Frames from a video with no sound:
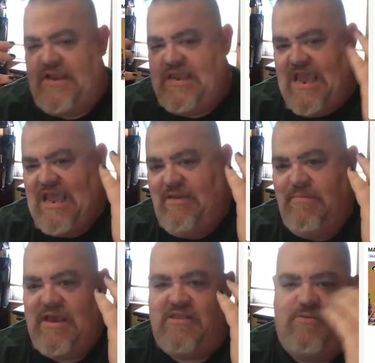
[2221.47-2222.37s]

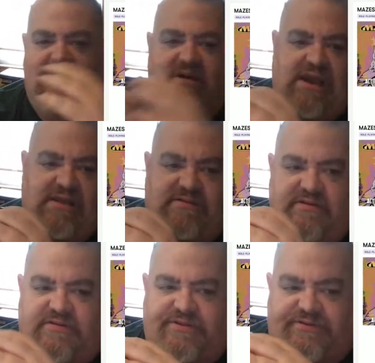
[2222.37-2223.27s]
game experience
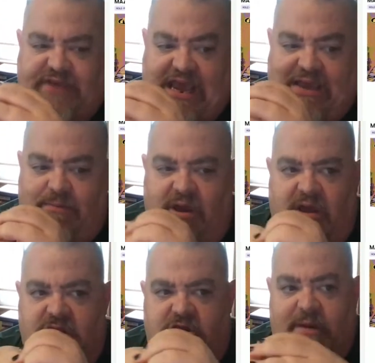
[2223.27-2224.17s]
is the same
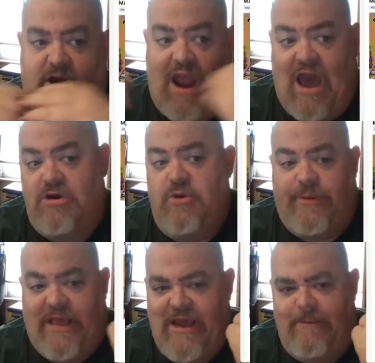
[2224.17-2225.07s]
no matter how you
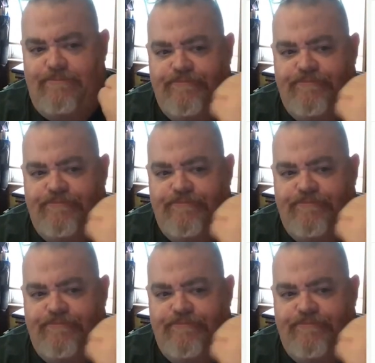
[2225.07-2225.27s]
play it.